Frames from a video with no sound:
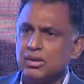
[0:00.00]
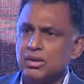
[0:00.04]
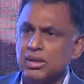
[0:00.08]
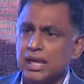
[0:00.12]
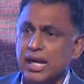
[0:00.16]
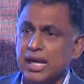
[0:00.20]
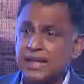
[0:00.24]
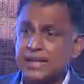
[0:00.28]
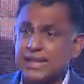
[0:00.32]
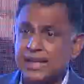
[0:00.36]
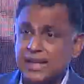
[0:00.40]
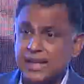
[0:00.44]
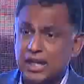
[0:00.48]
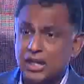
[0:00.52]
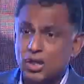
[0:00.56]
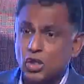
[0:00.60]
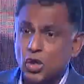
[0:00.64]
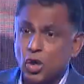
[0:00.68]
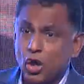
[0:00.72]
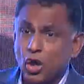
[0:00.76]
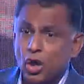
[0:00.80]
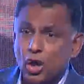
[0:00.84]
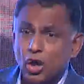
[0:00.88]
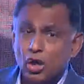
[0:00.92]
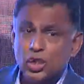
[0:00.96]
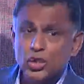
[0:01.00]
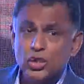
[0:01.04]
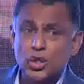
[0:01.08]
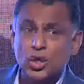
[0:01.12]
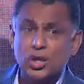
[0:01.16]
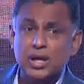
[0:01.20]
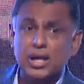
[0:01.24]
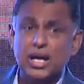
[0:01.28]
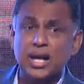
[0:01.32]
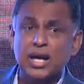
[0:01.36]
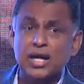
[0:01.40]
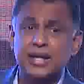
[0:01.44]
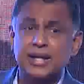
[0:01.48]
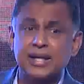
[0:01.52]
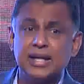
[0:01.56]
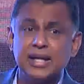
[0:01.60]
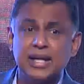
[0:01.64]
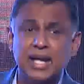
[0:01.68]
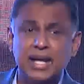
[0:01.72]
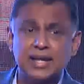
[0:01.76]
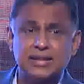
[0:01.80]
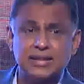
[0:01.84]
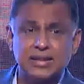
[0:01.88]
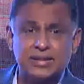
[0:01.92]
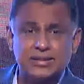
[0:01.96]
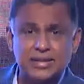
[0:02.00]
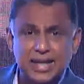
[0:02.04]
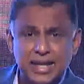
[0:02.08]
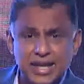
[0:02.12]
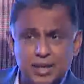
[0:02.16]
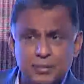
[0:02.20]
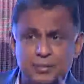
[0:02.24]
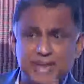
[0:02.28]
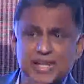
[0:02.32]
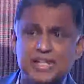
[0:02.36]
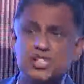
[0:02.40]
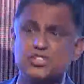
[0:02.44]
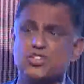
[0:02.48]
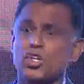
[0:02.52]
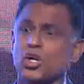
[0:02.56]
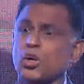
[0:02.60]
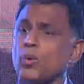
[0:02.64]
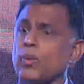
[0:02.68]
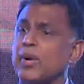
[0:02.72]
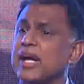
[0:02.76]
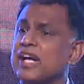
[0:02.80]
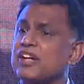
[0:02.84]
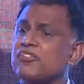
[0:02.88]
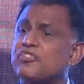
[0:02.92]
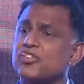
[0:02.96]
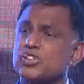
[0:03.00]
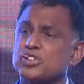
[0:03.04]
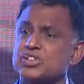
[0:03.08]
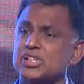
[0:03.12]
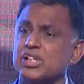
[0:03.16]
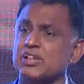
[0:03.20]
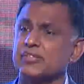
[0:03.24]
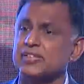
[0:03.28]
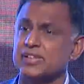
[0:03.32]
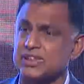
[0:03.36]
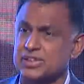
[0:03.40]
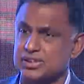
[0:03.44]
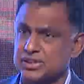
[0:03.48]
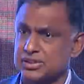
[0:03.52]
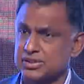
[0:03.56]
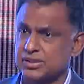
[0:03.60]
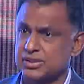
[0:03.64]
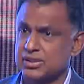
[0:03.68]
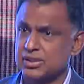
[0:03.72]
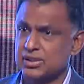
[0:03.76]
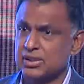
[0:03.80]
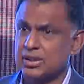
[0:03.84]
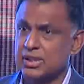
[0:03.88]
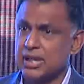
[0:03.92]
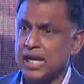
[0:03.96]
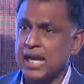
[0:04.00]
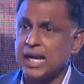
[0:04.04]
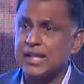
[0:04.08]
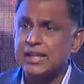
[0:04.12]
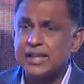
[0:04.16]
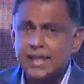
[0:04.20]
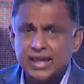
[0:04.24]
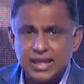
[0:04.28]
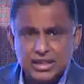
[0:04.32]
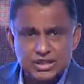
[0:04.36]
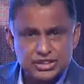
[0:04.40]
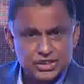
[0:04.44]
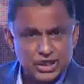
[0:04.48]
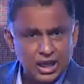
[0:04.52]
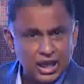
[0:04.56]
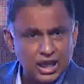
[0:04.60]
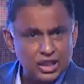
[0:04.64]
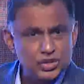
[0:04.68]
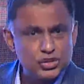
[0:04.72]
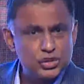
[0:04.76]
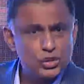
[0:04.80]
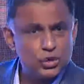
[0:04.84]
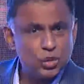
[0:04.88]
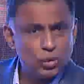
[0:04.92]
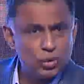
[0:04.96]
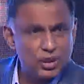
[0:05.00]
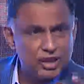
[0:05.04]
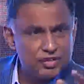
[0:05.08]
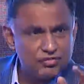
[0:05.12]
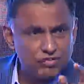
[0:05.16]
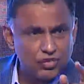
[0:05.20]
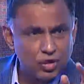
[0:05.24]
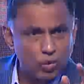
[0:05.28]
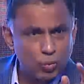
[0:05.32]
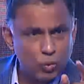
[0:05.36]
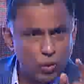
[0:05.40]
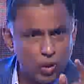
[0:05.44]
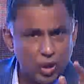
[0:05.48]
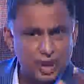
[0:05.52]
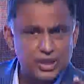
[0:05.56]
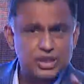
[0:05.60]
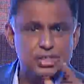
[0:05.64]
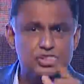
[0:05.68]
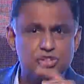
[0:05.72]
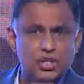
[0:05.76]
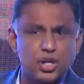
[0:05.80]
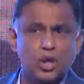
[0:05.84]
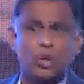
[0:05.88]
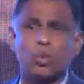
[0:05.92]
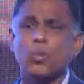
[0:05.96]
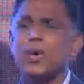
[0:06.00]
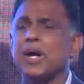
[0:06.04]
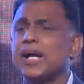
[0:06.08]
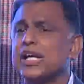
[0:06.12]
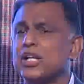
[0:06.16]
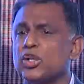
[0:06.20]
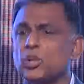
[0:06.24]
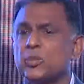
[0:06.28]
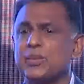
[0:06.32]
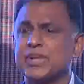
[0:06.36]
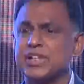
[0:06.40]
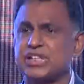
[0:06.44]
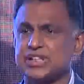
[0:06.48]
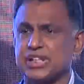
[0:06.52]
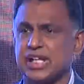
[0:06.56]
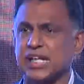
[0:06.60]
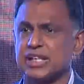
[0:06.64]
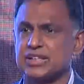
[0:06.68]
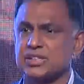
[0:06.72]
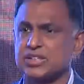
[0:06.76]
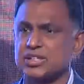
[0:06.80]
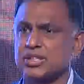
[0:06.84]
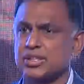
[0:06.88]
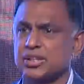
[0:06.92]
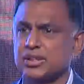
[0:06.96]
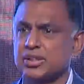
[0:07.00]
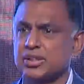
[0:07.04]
And they can call your car in at the time it is required for service. And they can charge you only for what is required to be charged.